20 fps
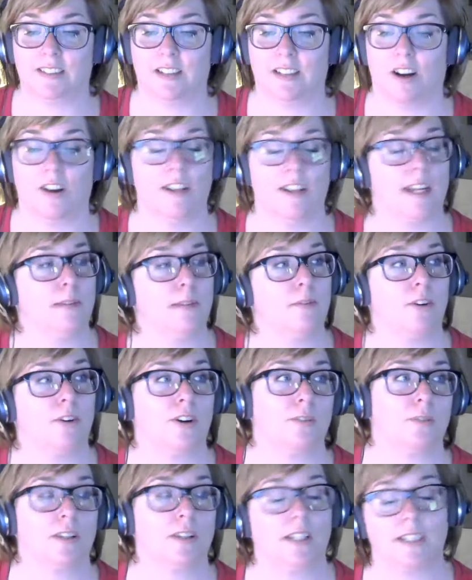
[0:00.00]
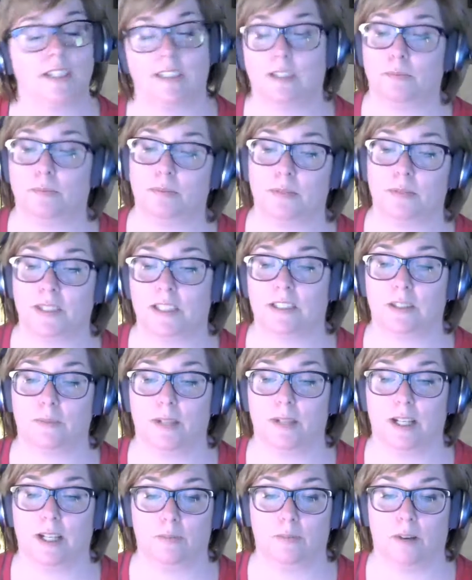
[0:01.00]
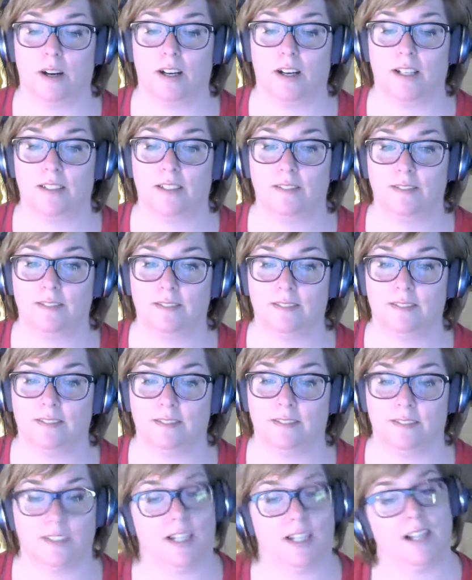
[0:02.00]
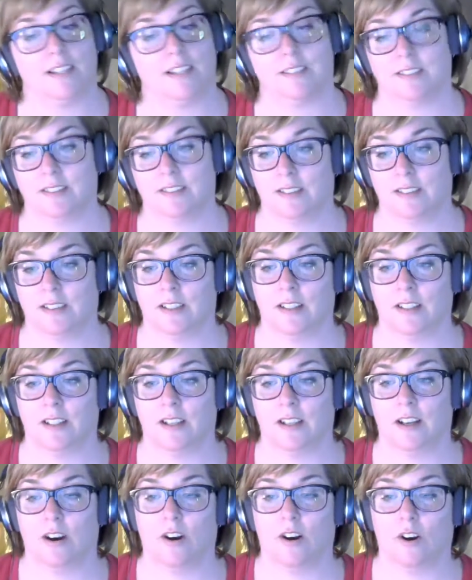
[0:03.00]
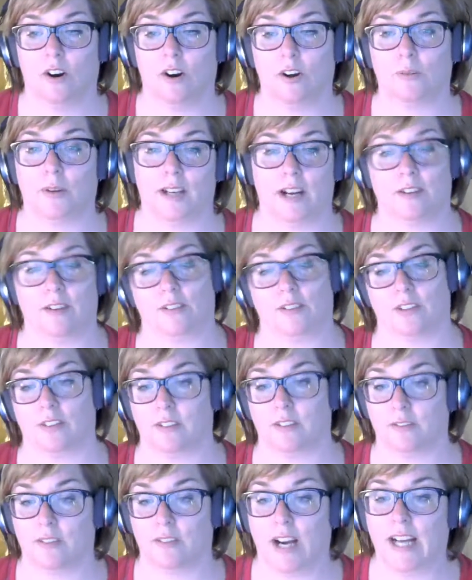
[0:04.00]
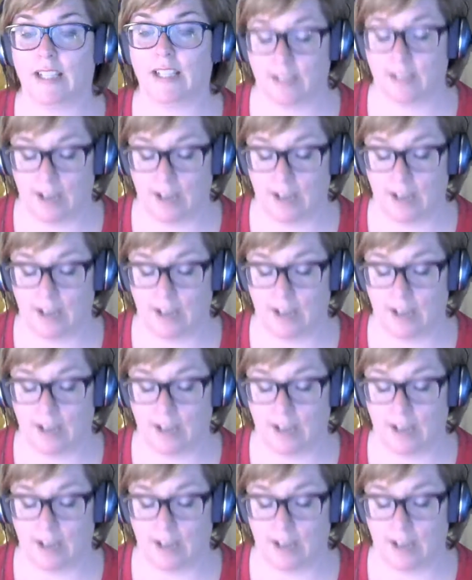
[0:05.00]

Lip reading: are they more willing to participate in mine? Yes, or whatever, right? Now,